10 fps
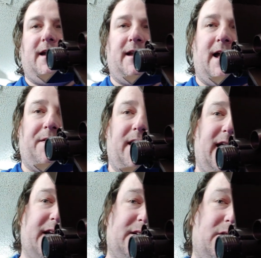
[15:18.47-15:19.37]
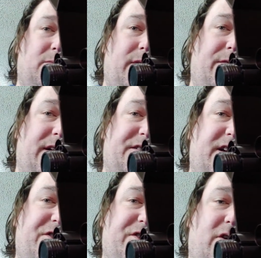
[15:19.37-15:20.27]
And now that has a little bit of an
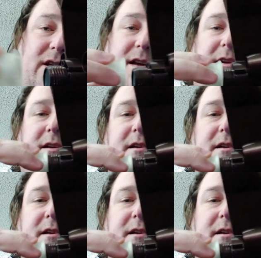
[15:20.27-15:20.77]
extension on it